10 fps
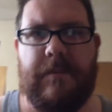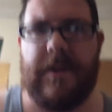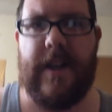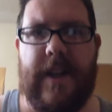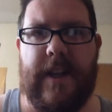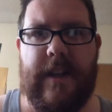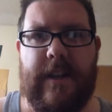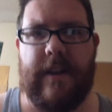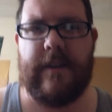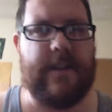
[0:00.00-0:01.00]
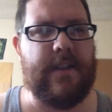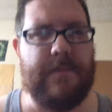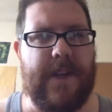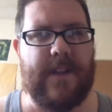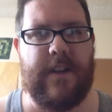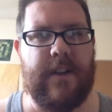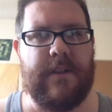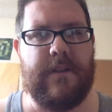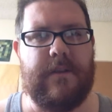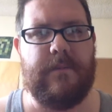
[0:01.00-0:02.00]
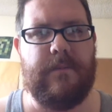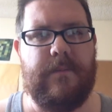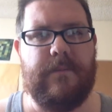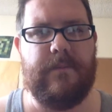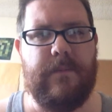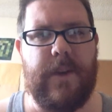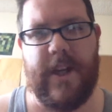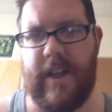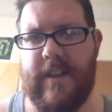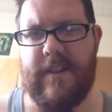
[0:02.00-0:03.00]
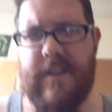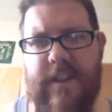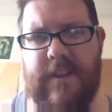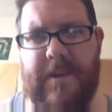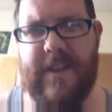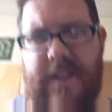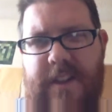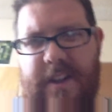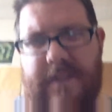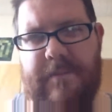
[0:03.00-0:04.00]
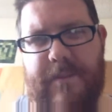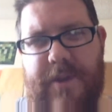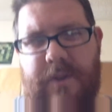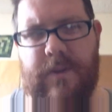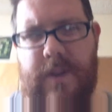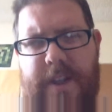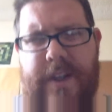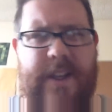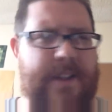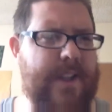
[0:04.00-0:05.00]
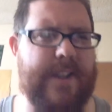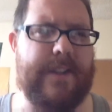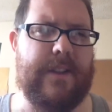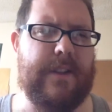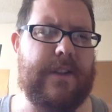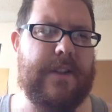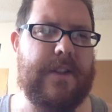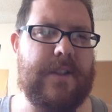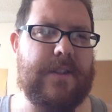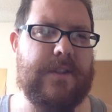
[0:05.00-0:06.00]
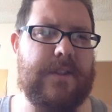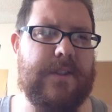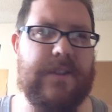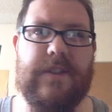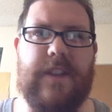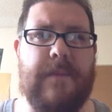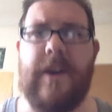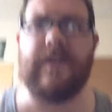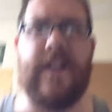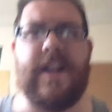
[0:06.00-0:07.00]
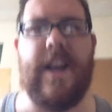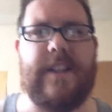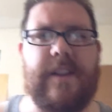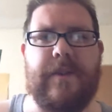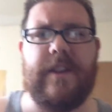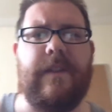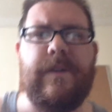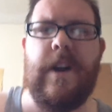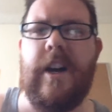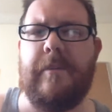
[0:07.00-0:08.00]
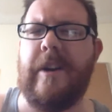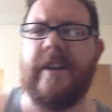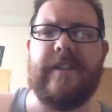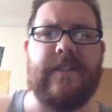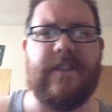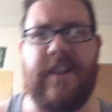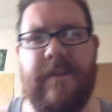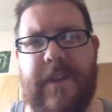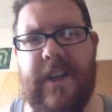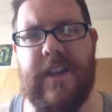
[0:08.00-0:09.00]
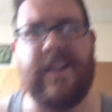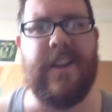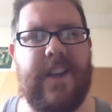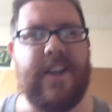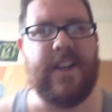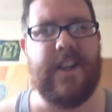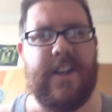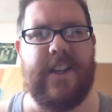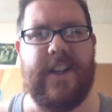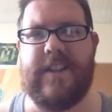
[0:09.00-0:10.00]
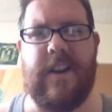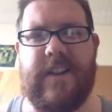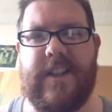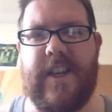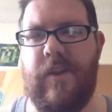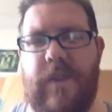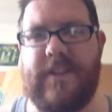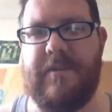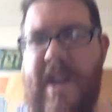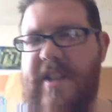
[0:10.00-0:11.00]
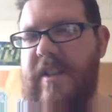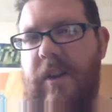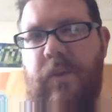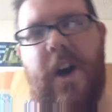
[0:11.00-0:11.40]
but yeah, this is based on, well, I guess it's based on a story that, like, somehow connected with the Frog Prince or something. It's hard to tell what's based on